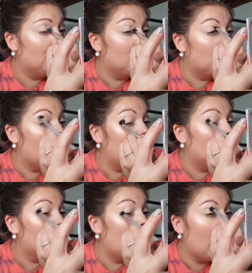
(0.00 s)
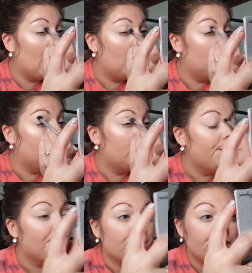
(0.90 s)
to kind of have,
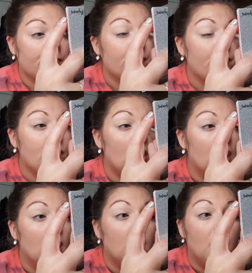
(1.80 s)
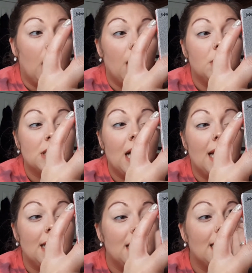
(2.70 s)
I was
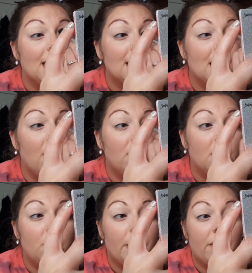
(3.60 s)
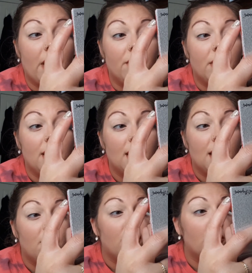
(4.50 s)
kind of liking to have a little bit of
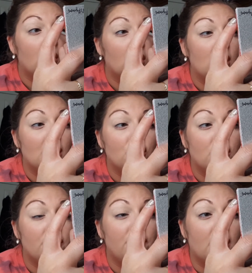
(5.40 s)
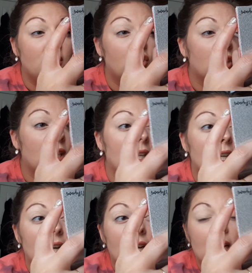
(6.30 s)
everything from her collection eventually,
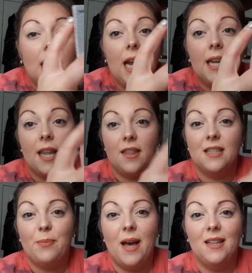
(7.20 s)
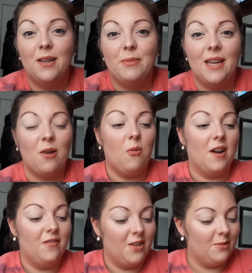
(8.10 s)
and this palette being one
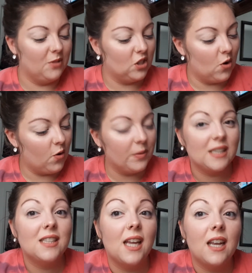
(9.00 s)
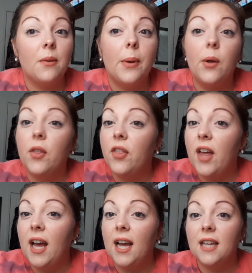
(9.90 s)
of them. So I'm excited about
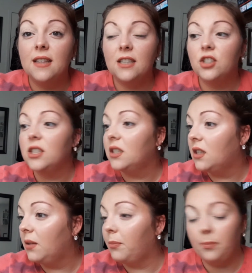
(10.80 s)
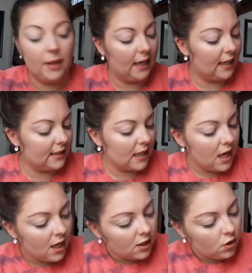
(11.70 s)
that. And not just the base.
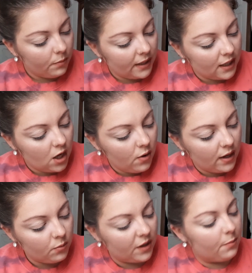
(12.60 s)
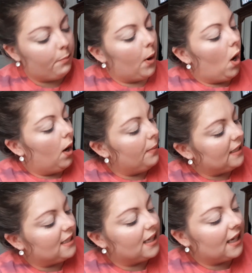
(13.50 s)
So I'm going to go in with Bomb
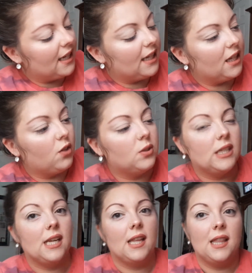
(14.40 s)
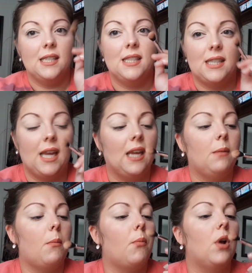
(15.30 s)
Diggity using the
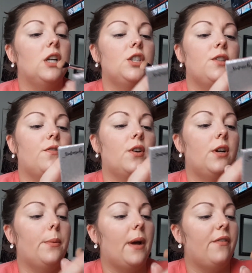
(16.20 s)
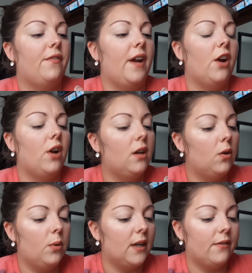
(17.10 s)
same brush from Farrah
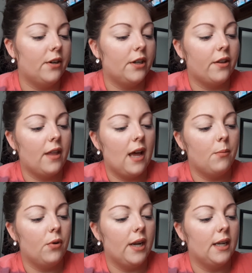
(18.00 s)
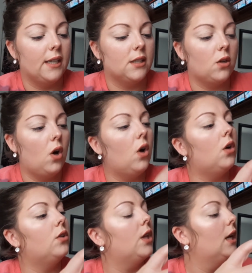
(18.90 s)
or whatever that brand is
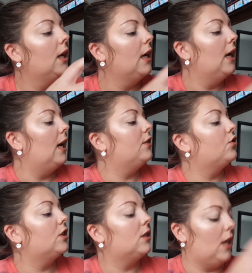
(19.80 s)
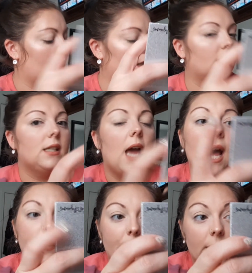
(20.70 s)
called, and just lightly
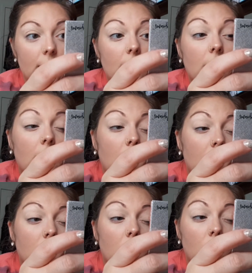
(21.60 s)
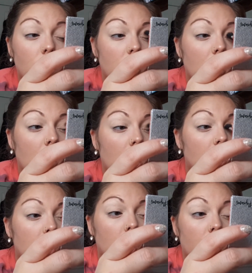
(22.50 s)
tapping and using
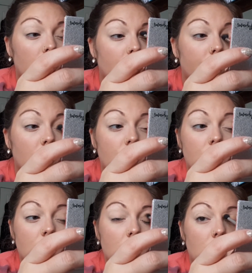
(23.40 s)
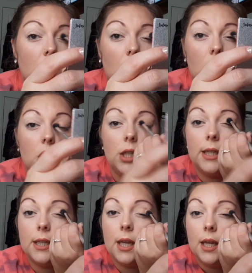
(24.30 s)
circular motions all in